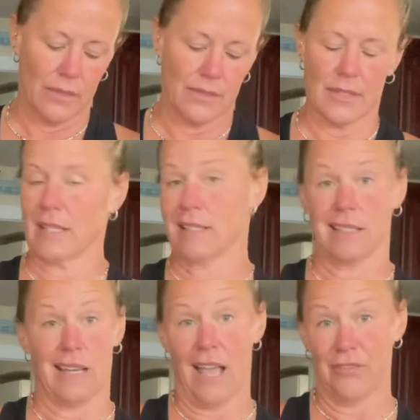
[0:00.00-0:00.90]
Doesn't
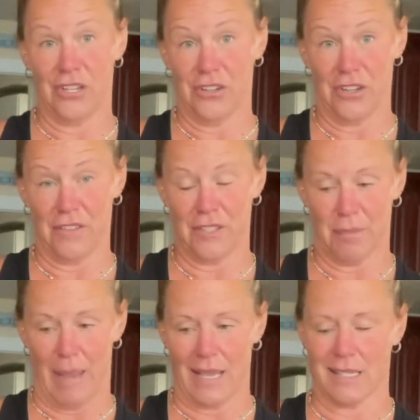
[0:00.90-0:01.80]
have near enough
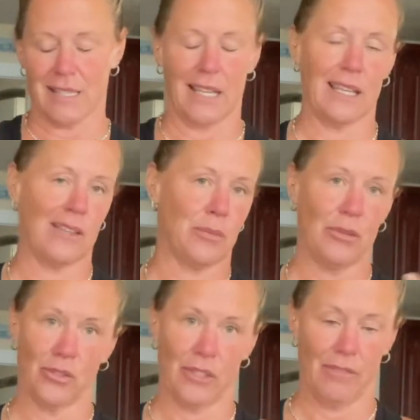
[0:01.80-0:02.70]
space,
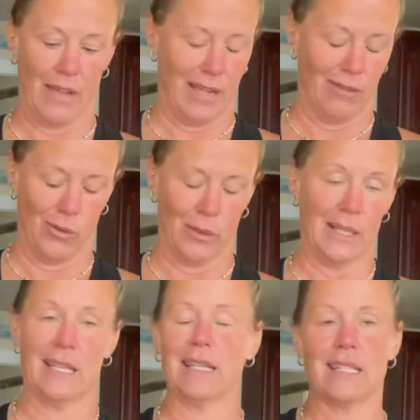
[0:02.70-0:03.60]
especially if I ever
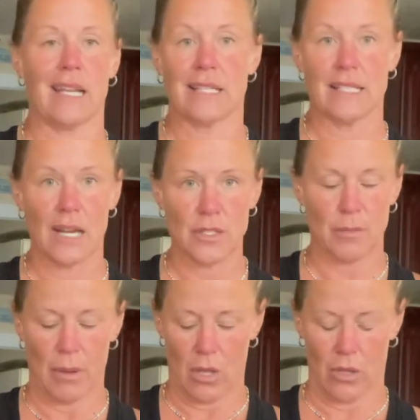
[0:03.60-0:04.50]
need to take a tennis
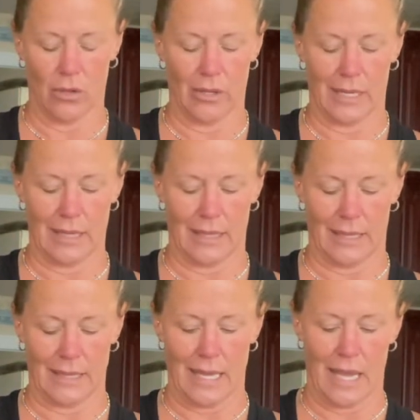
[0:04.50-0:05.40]
ball or anything
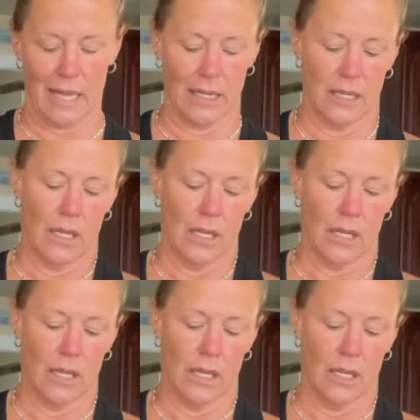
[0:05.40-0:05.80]
like that.